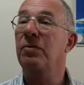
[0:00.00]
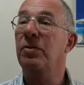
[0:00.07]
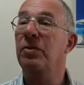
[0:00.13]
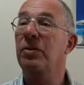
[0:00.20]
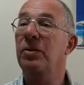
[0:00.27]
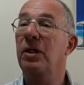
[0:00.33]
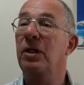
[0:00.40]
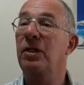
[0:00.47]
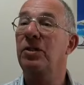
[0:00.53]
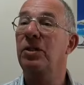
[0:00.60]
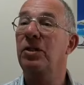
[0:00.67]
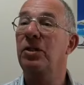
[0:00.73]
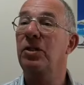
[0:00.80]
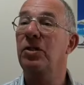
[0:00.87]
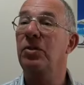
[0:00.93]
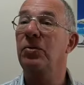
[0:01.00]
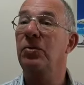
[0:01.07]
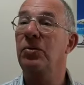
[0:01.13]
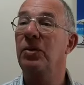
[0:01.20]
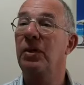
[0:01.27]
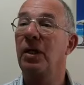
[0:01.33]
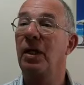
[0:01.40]
Good day to
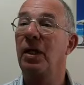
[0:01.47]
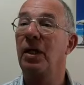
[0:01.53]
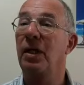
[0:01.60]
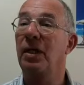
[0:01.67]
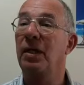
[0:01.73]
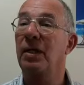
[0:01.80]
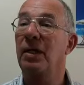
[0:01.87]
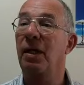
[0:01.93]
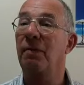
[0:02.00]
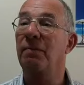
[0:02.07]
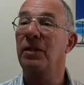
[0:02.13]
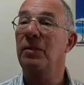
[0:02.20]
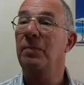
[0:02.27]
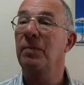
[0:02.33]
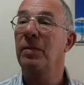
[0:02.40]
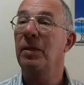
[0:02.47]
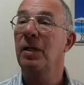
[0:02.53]
you, Kevin.